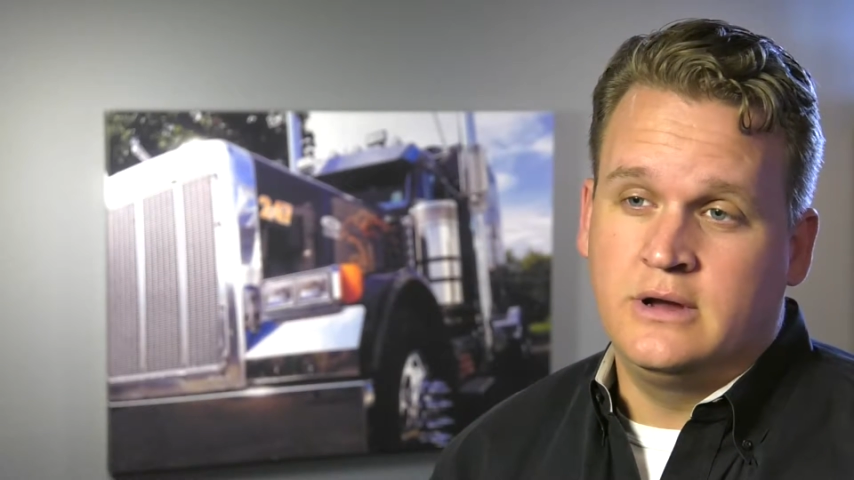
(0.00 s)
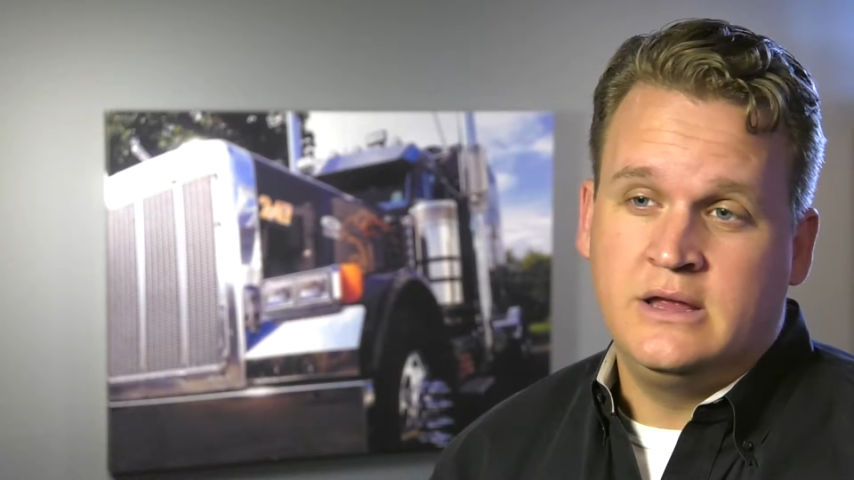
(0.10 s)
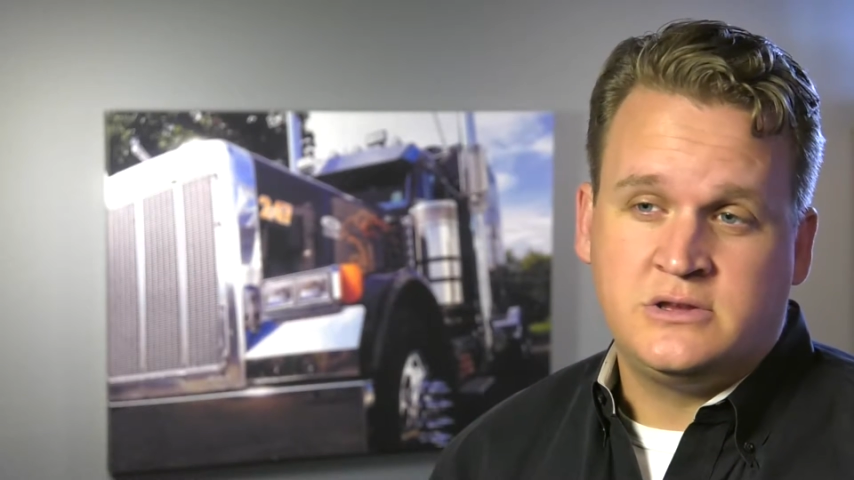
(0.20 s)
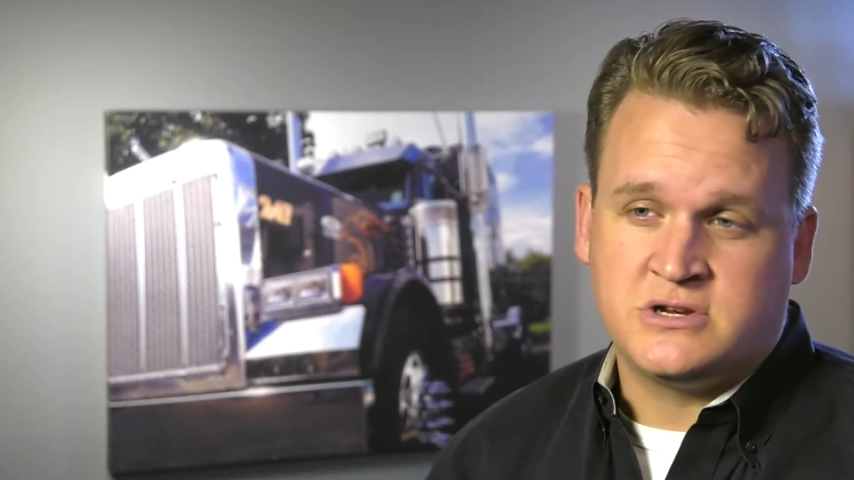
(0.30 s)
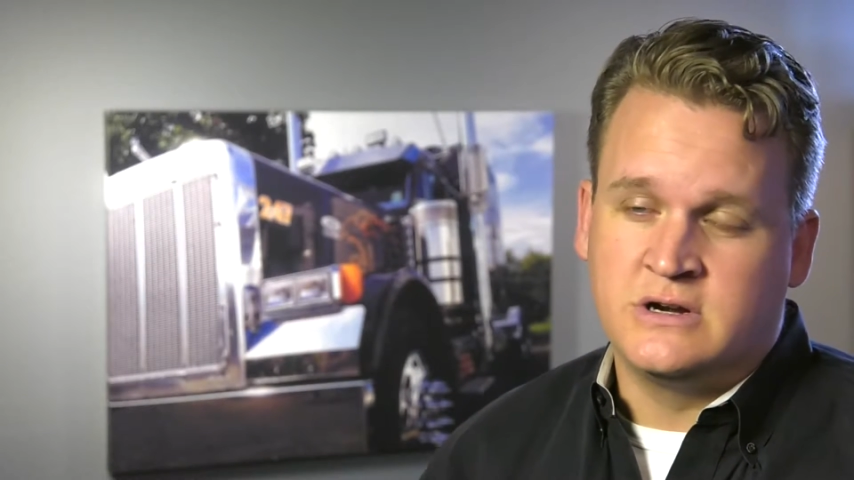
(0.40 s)

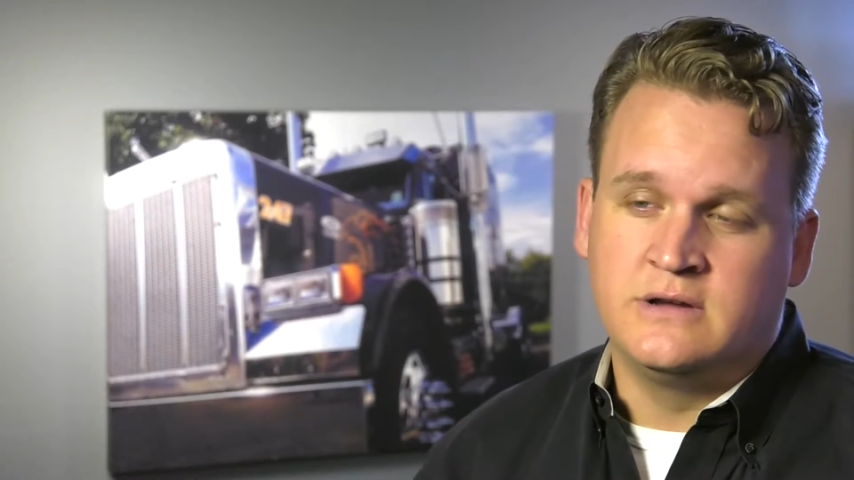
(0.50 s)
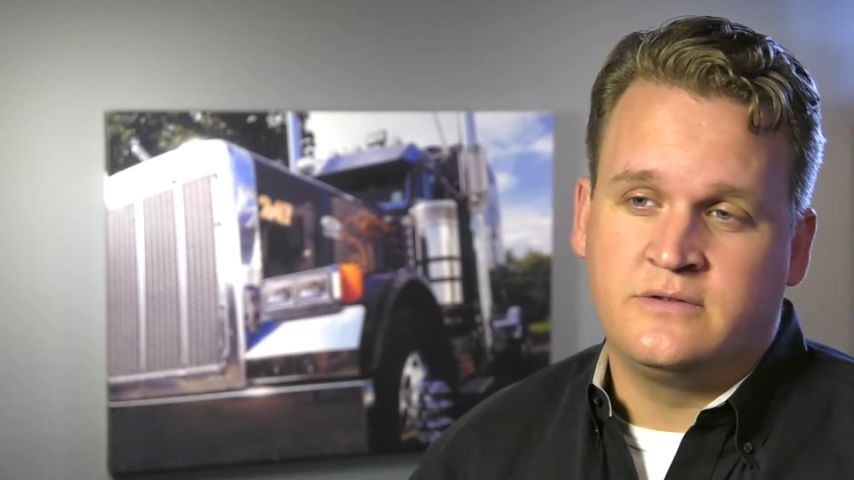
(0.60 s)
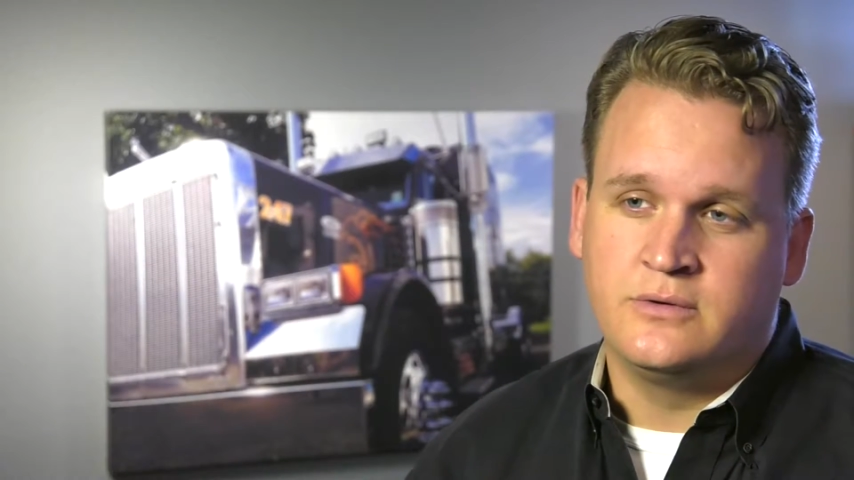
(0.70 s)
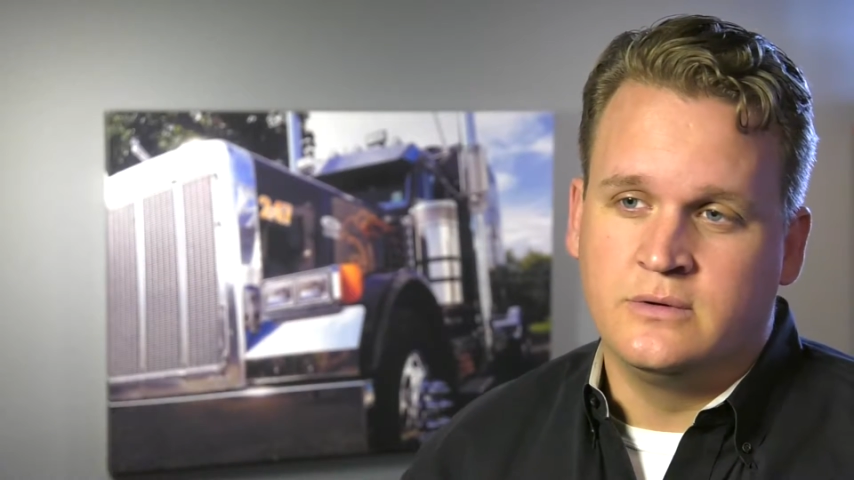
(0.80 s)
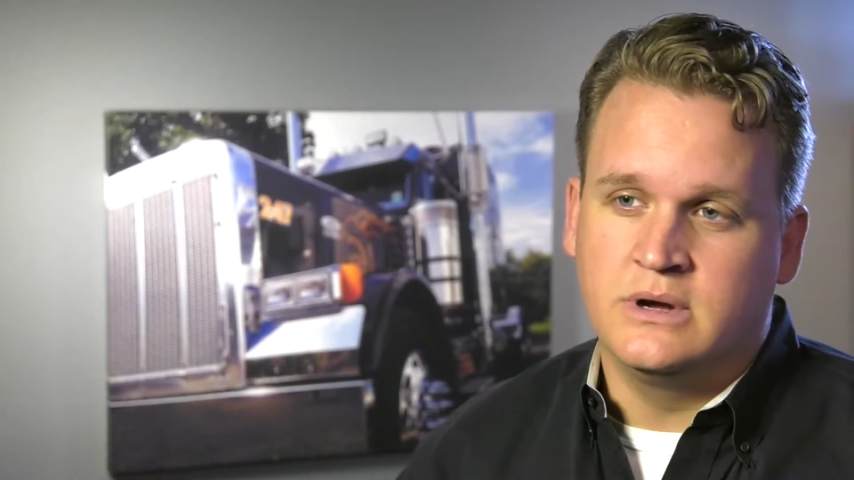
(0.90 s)
insurance
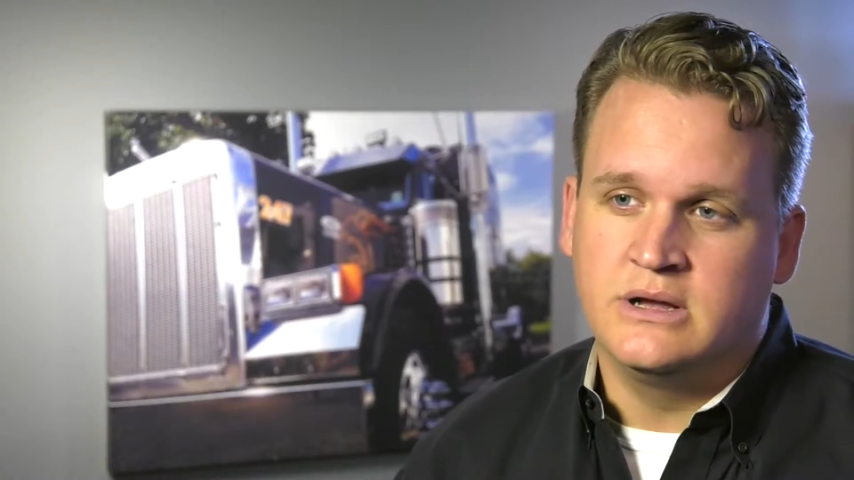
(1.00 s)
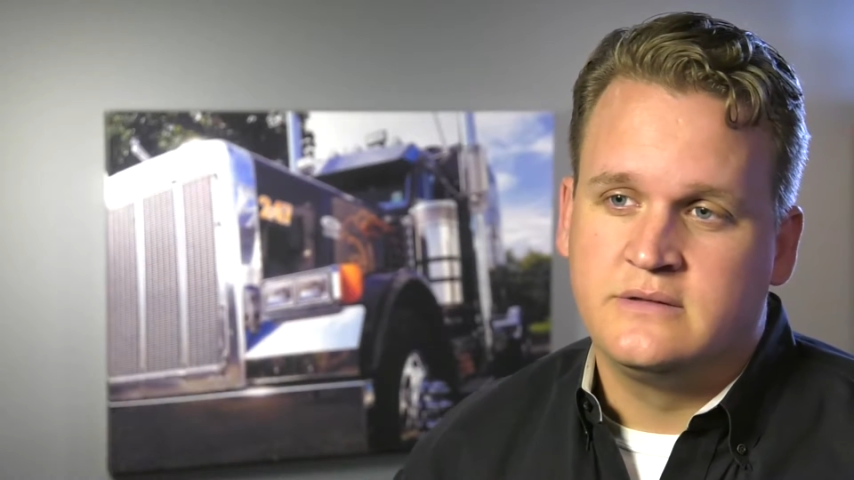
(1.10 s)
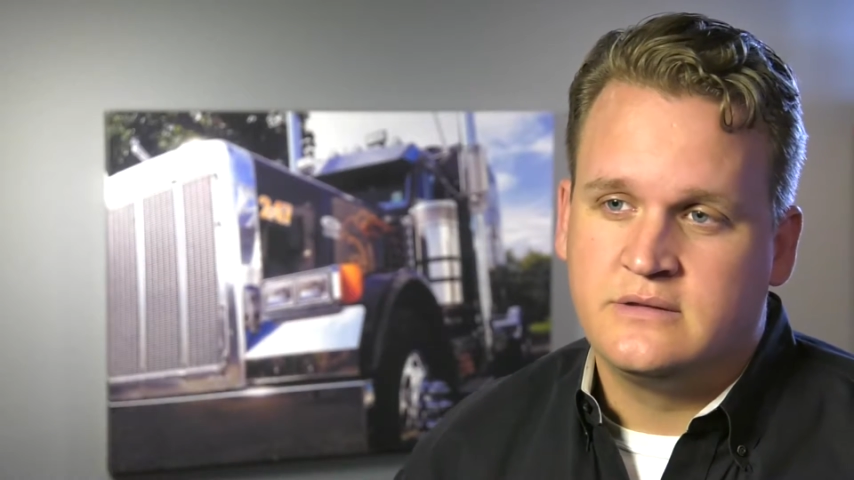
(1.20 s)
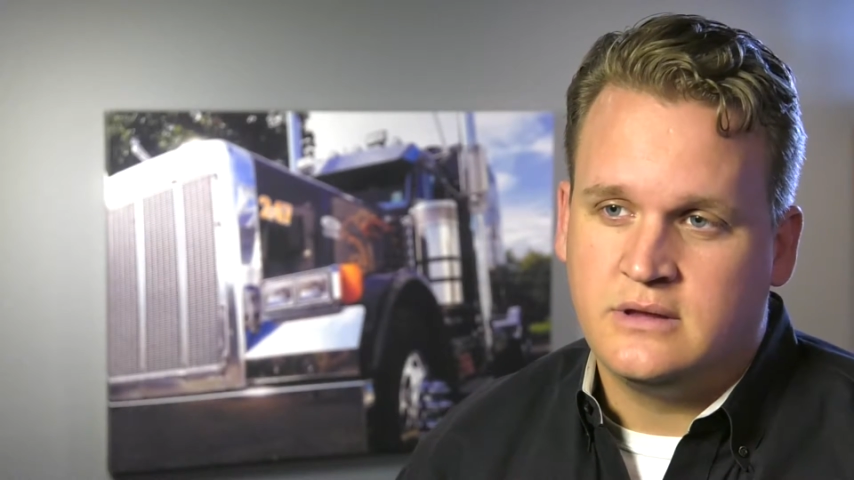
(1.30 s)
through us,